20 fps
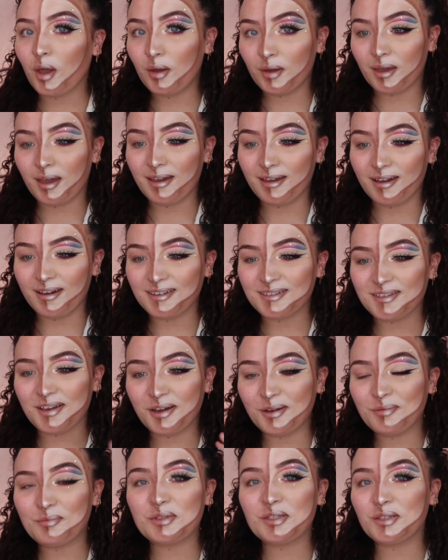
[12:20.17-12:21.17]
Okay guys,
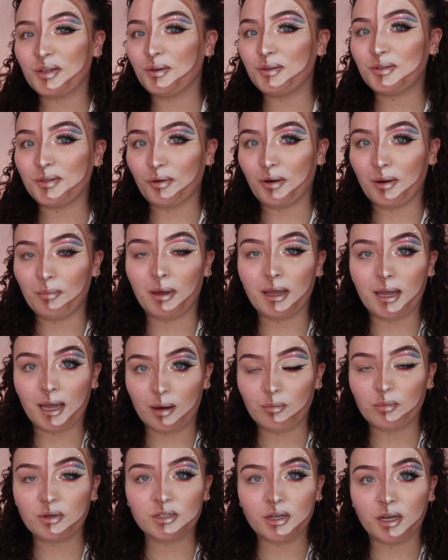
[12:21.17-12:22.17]
I'm so sorry. My
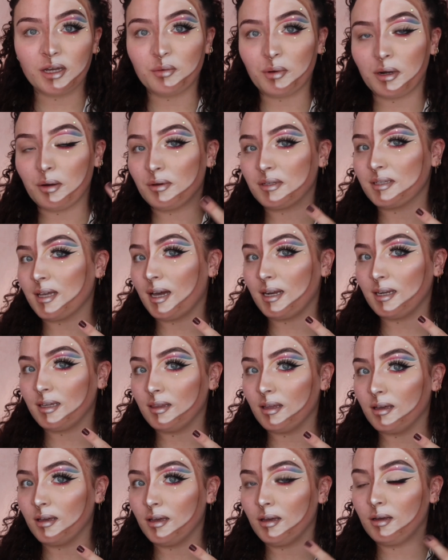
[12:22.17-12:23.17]
camera died when I was adding
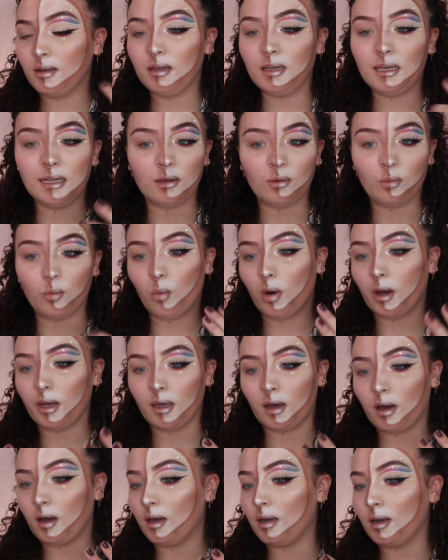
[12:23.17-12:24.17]
the little white
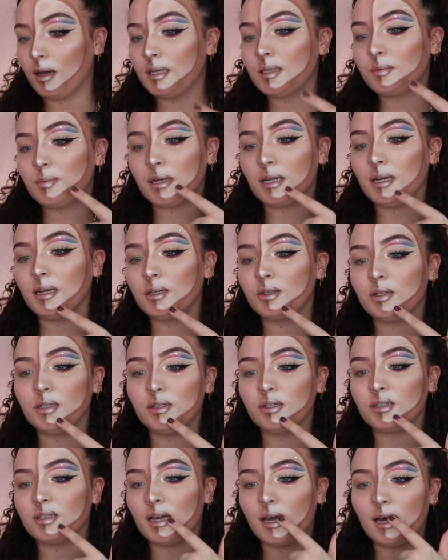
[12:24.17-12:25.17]
highlights, but I literally
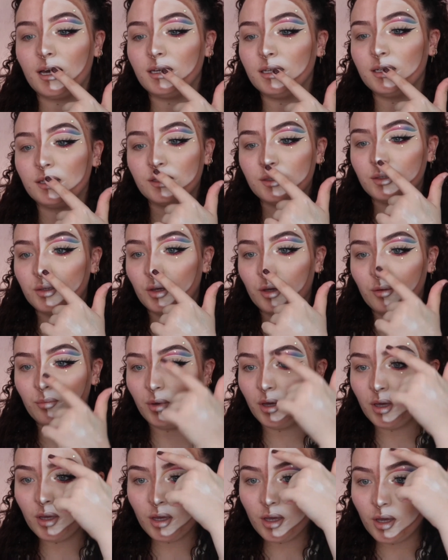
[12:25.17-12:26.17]
just added some
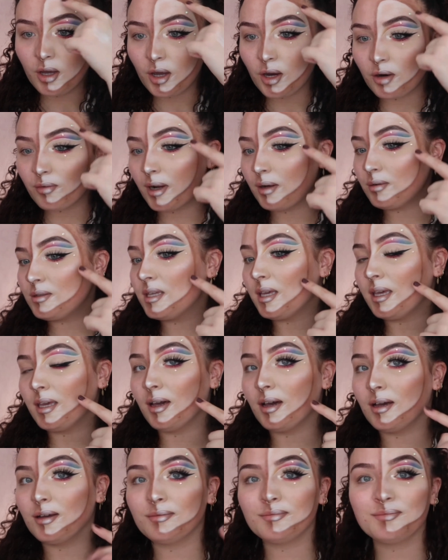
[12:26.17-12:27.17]
around
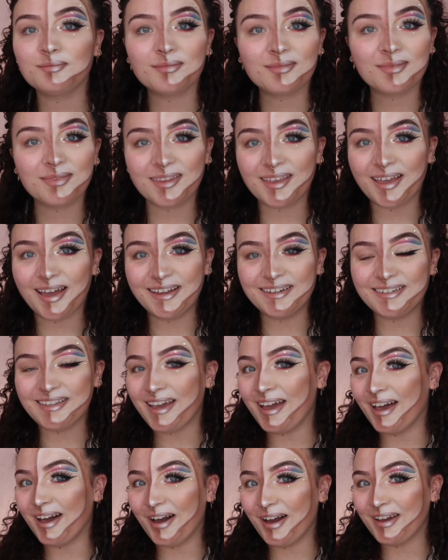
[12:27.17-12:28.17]
here. And
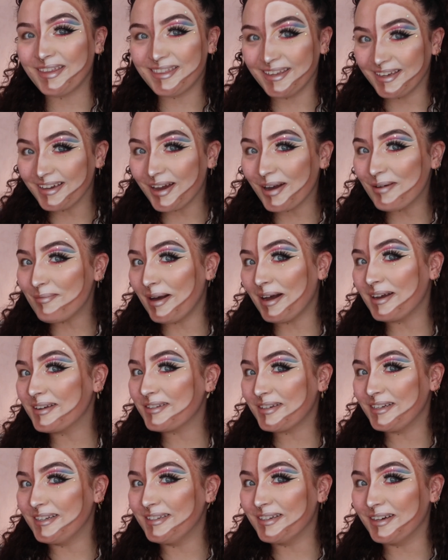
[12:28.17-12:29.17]
yeah, I think I'm
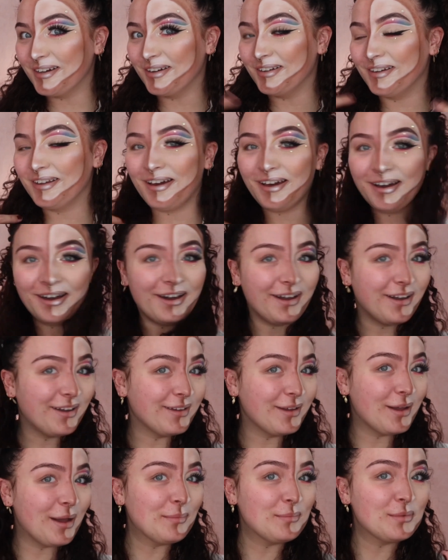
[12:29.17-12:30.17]
actually done. I
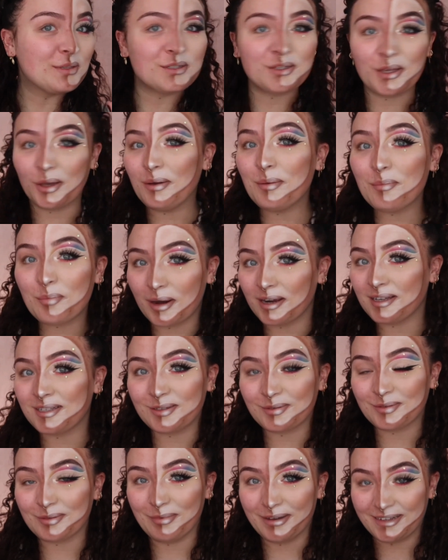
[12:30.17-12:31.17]
am so impressed
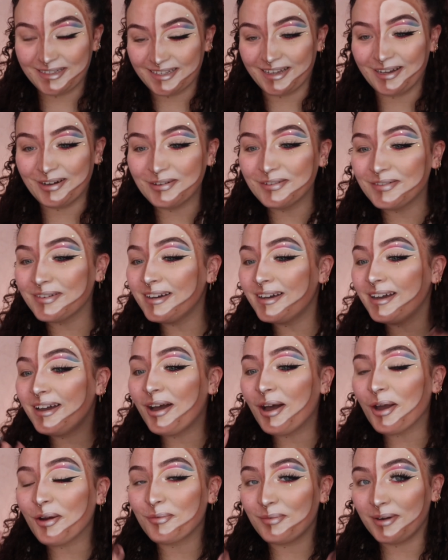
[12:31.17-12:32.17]
with myself.
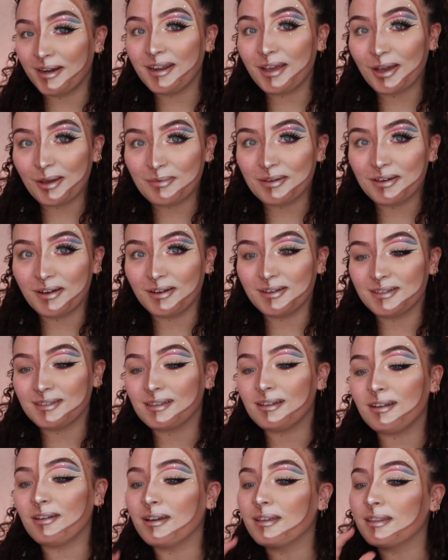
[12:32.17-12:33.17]
I really hope you guys
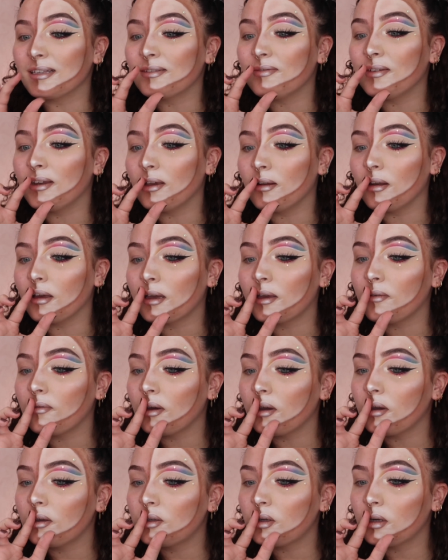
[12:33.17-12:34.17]
like this video. Like, if
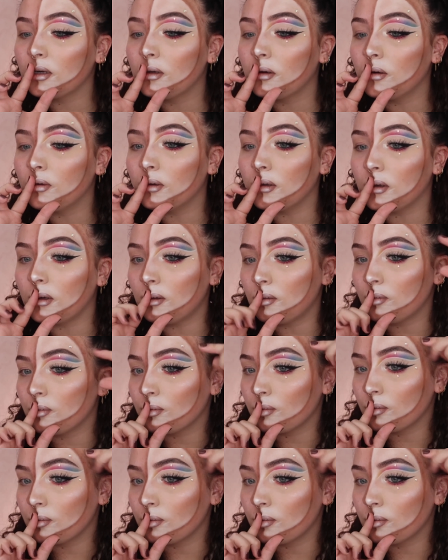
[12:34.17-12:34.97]
I try and hold it.